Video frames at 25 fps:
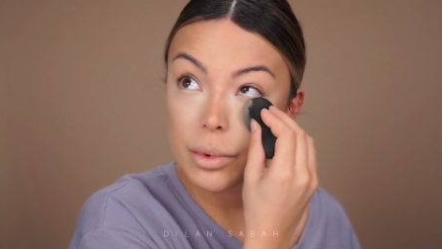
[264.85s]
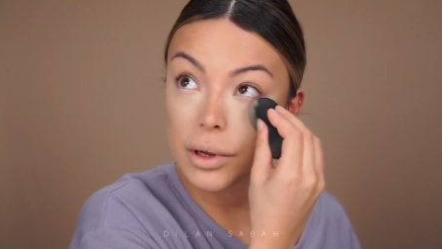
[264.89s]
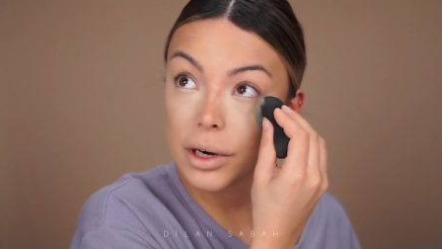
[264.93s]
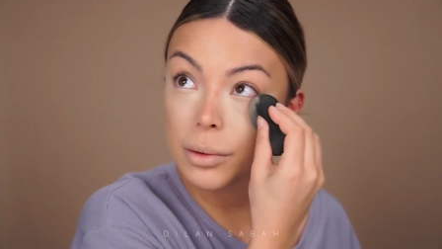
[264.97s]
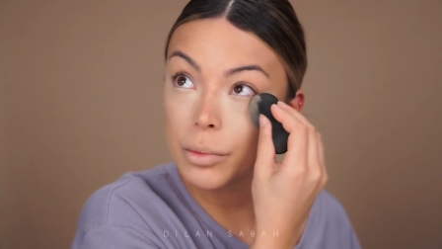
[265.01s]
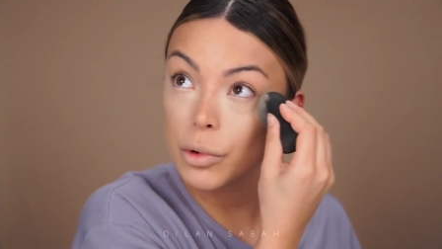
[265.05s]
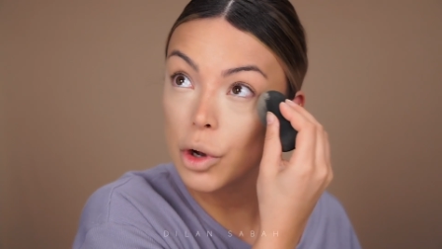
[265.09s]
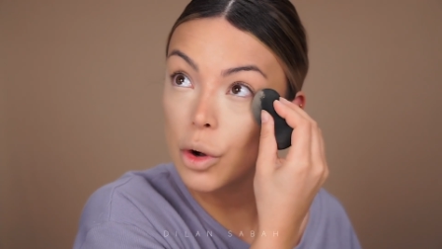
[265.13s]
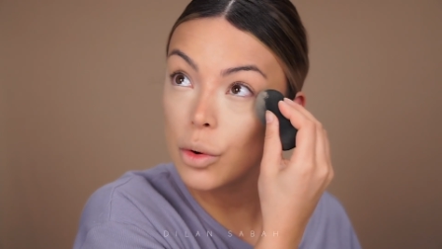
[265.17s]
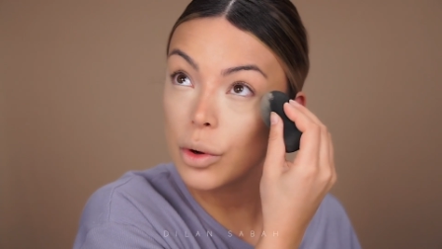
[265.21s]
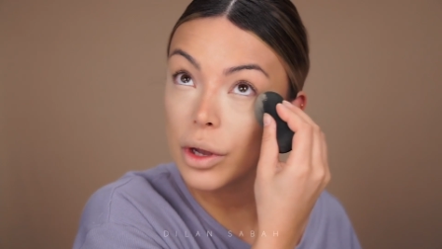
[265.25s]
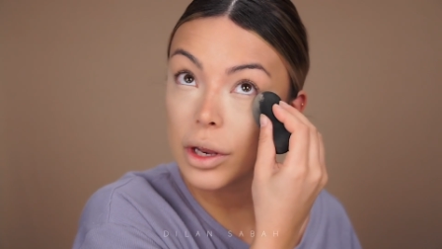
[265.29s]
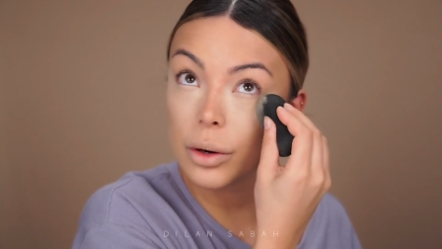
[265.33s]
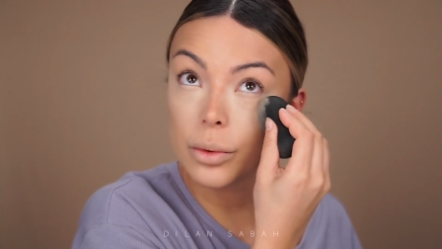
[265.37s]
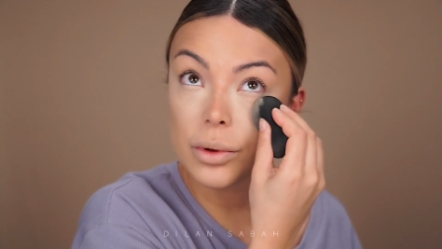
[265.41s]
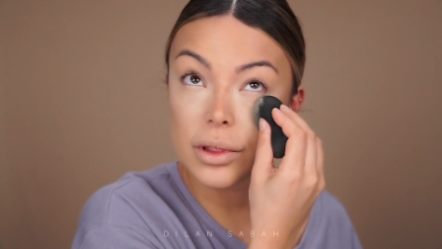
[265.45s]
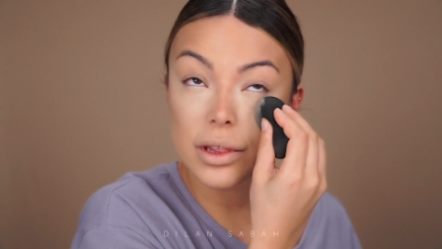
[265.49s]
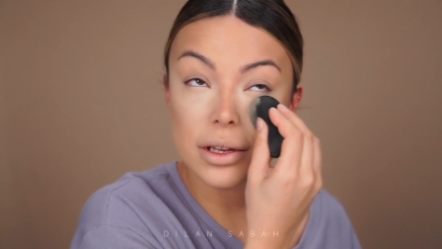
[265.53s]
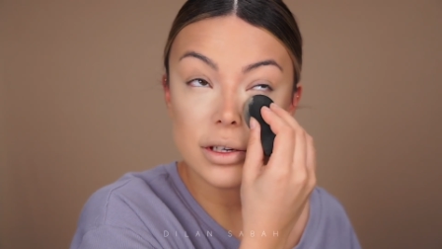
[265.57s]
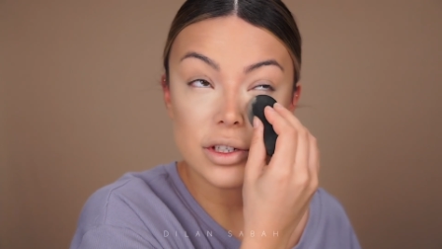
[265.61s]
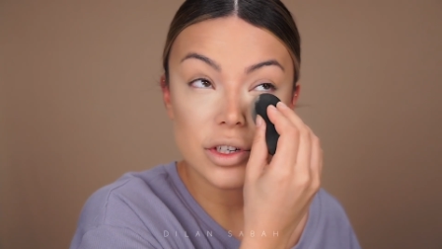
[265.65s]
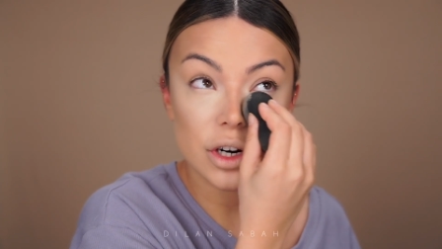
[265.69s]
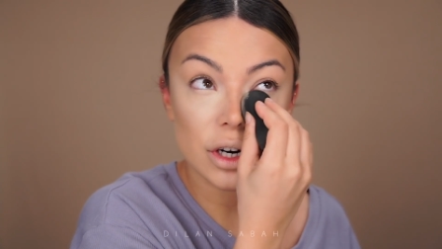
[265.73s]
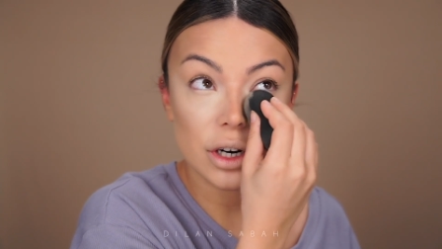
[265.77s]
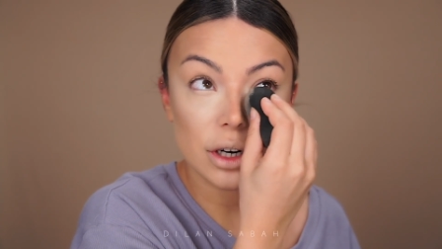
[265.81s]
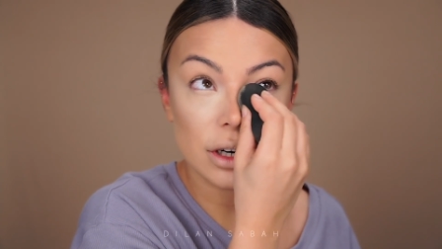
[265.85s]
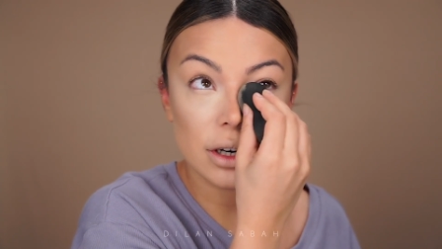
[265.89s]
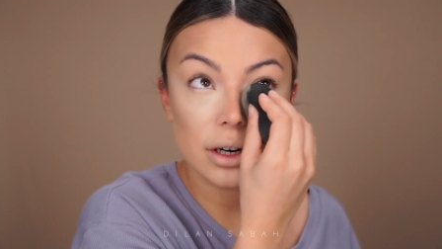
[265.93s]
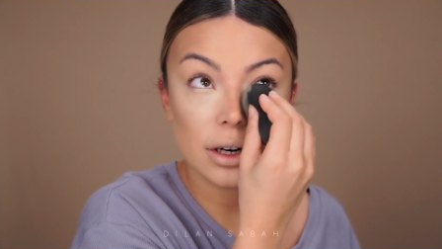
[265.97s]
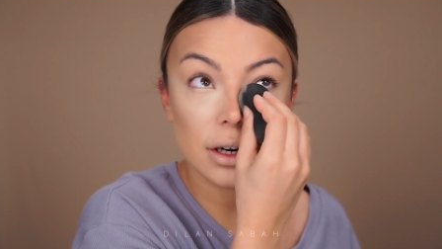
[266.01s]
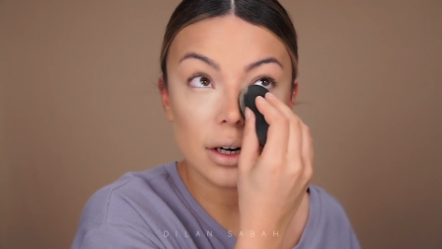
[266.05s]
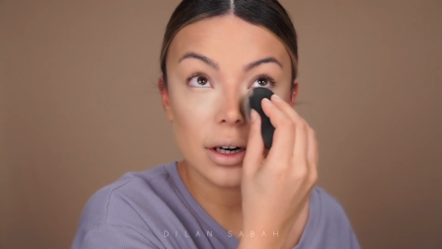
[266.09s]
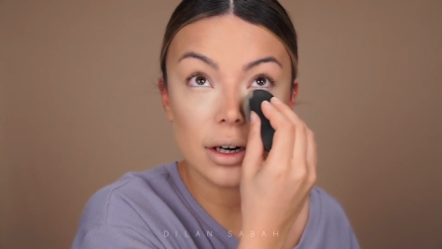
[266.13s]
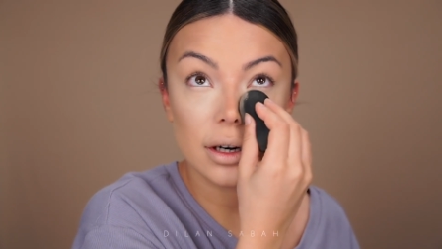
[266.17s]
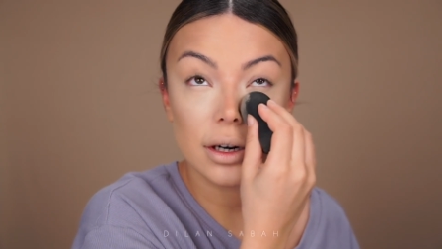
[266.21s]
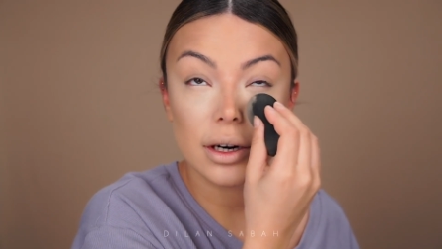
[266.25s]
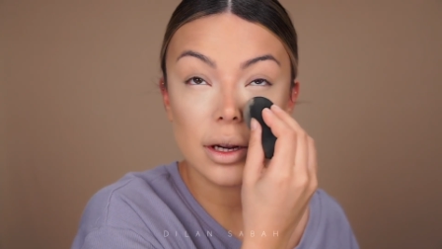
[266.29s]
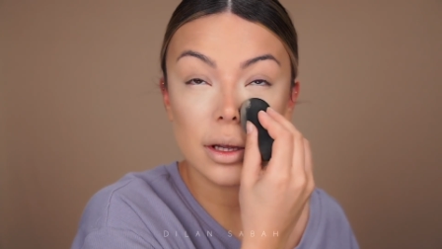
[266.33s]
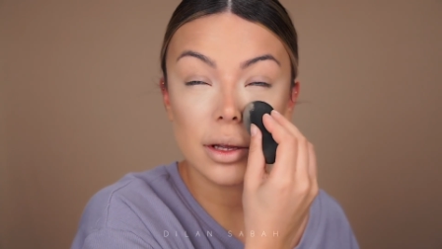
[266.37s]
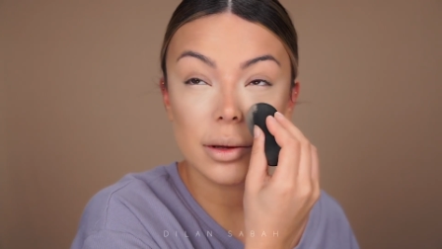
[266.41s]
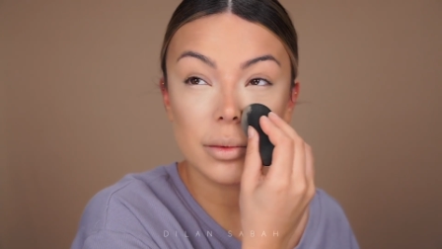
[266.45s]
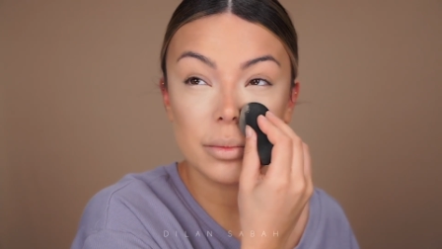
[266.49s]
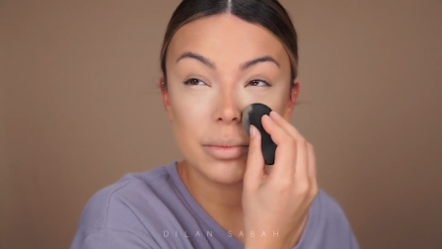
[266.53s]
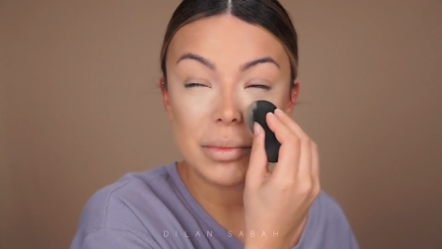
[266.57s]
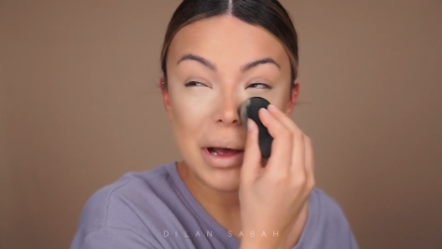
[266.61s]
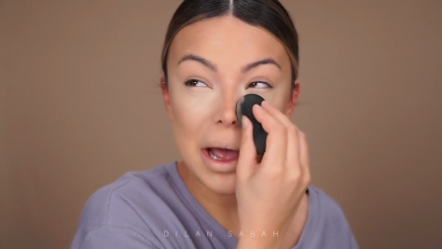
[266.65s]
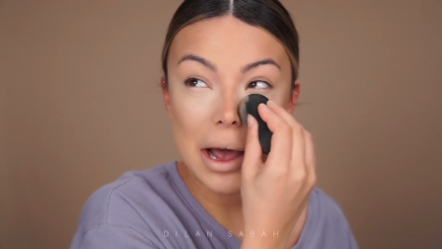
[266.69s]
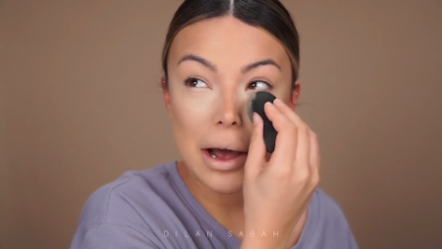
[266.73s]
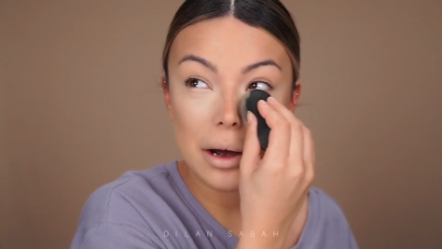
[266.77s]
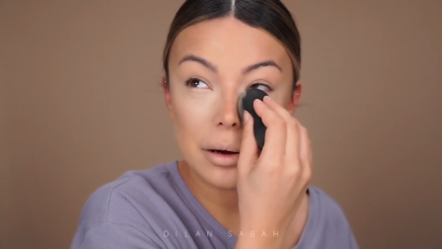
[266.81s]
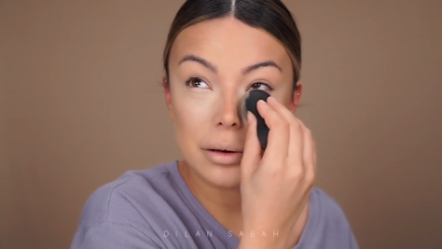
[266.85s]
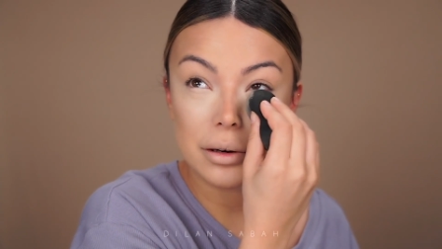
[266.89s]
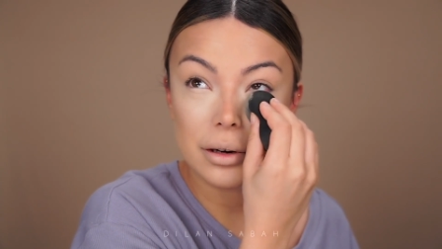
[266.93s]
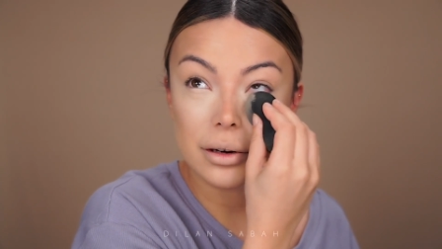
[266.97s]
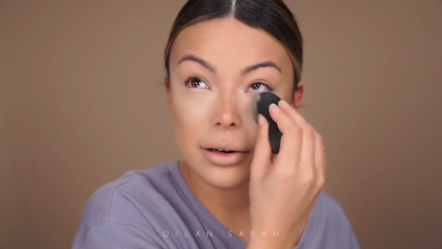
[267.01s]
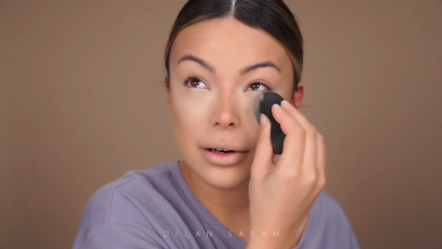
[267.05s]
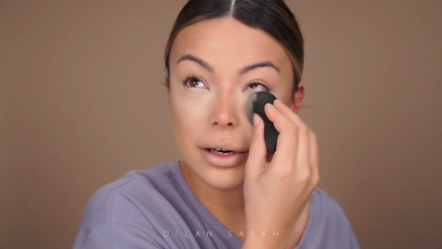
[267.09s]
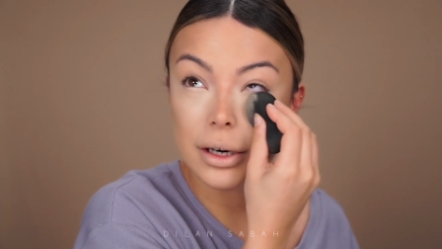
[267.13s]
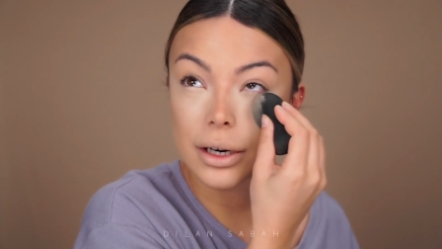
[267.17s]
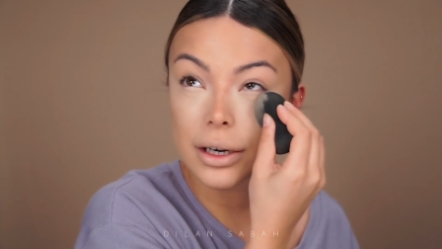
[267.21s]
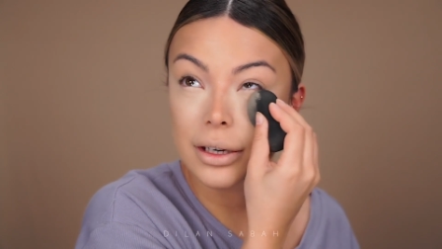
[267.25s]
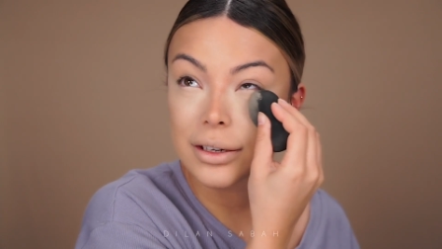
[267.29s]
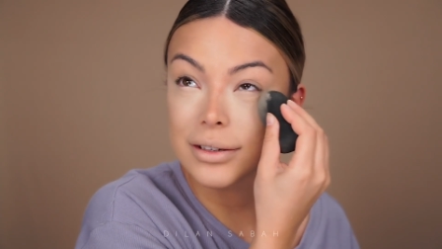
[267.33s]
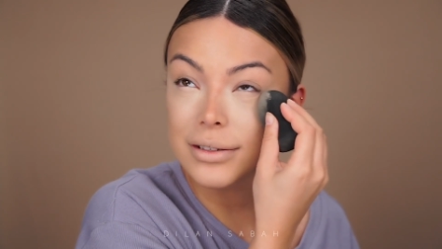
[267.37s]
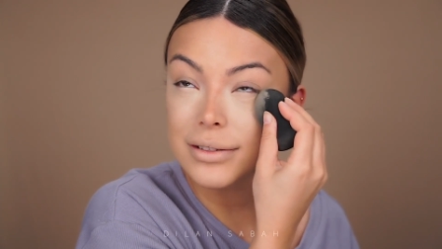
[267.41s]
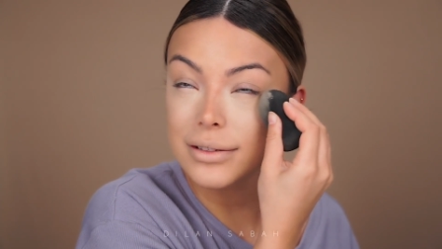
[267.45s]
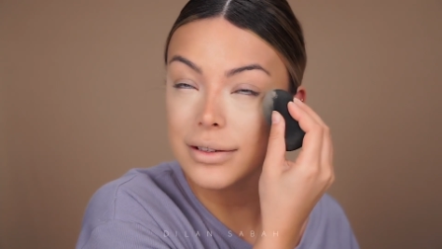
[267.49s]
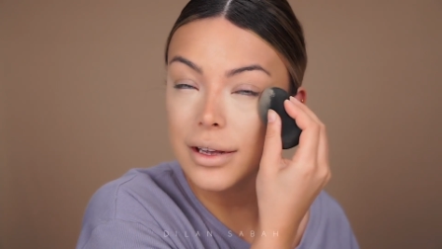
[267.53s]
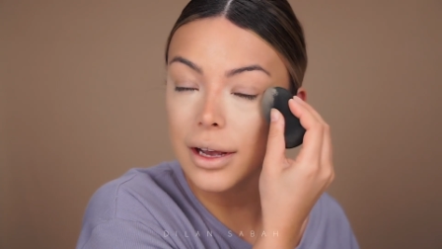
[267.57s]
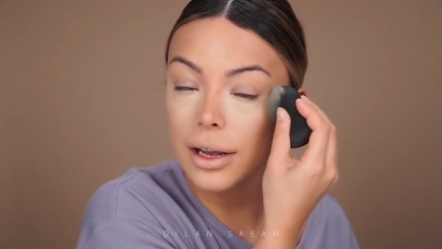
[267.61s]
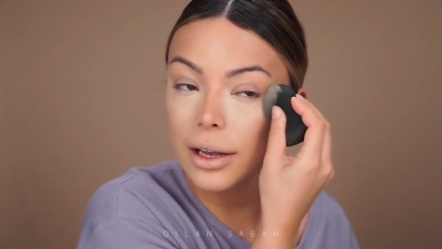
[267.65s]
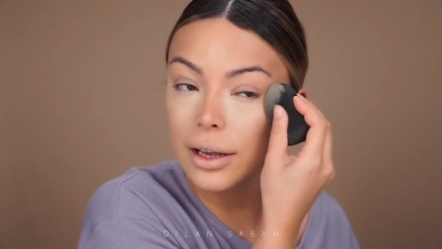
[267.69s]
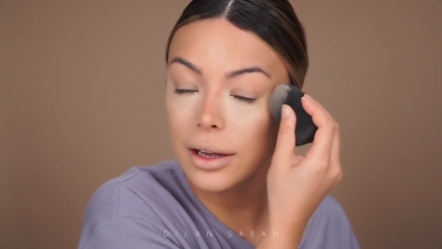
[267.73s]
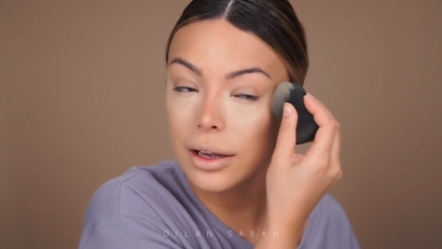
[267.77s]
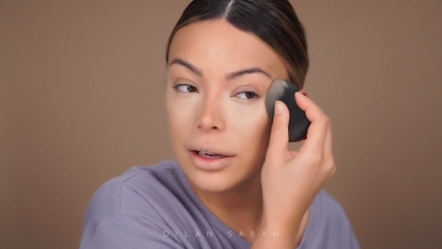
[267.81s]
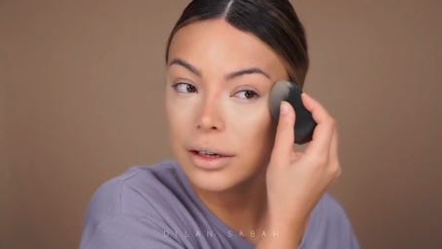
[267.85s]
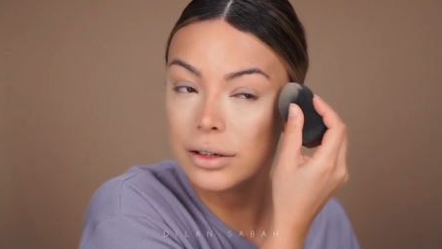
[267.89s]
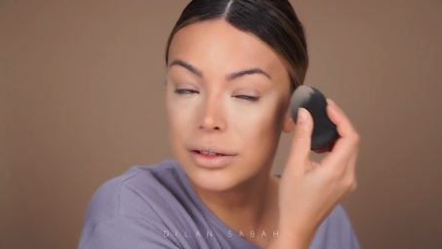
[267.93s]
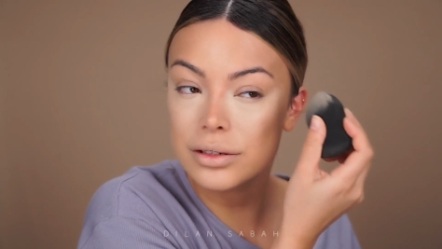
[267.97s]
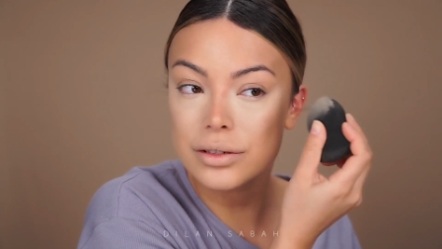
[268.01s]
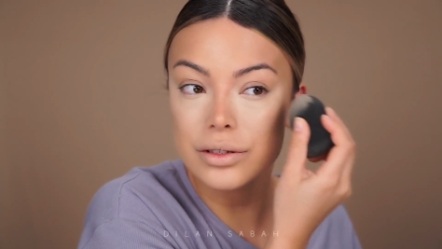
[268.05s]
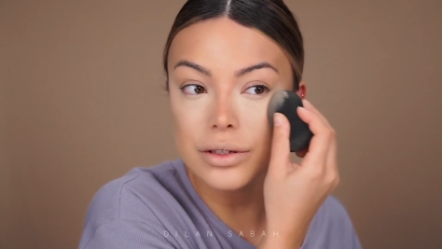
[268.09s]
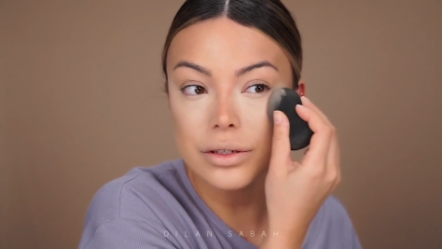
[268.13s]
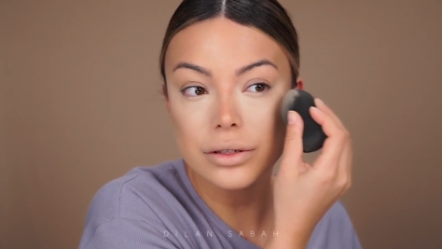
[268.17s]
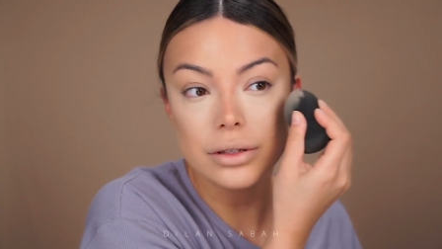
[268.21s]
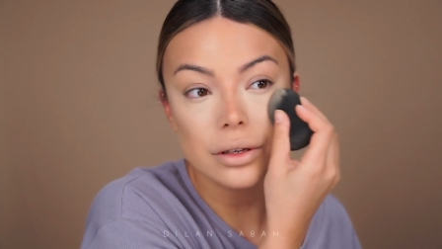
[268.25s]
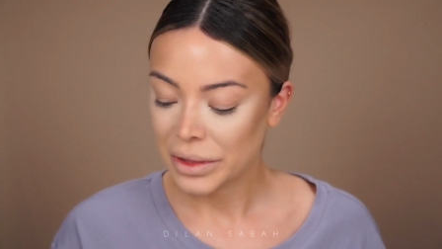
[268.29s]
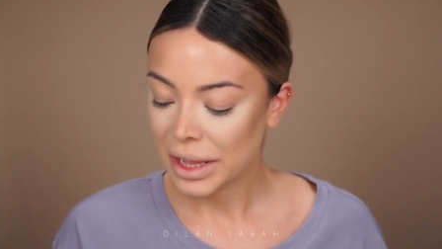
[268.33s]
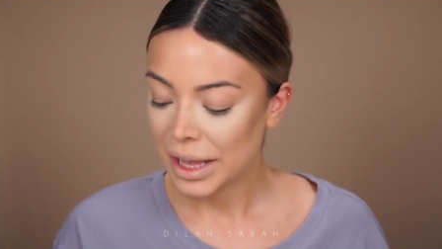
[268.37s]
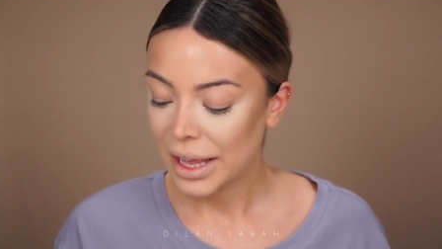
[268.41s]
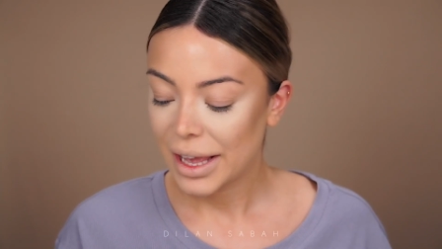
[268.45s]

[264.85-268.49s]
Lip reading: but I'm going in with a darker powder in a second.